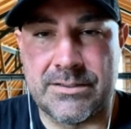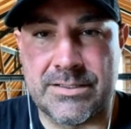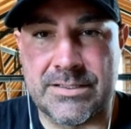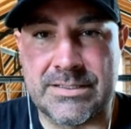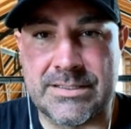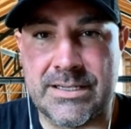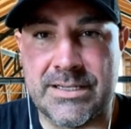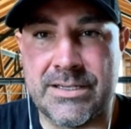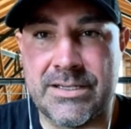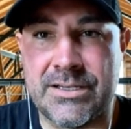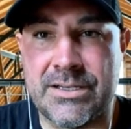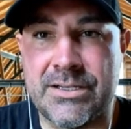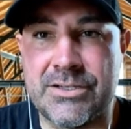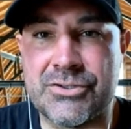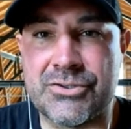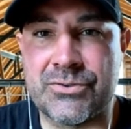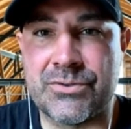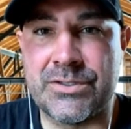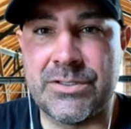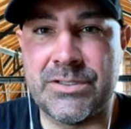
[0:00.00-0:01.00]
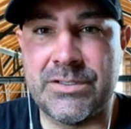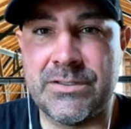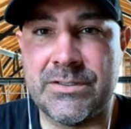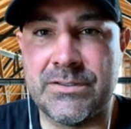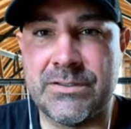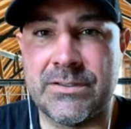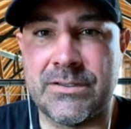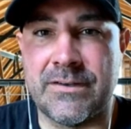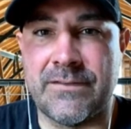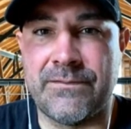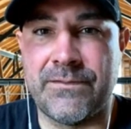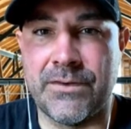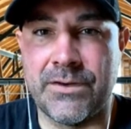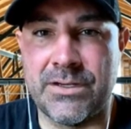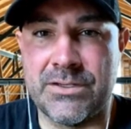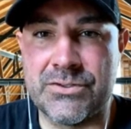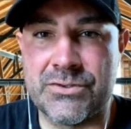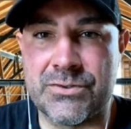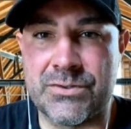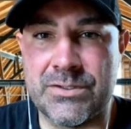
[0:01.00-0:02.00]
sustained an injury, a foot
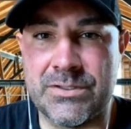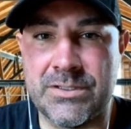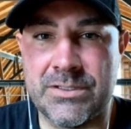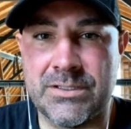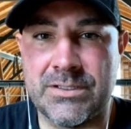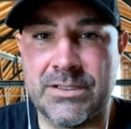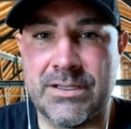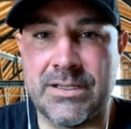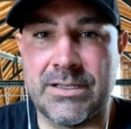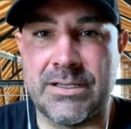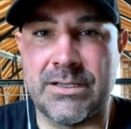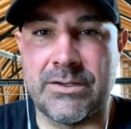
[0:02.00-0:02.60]
injury, and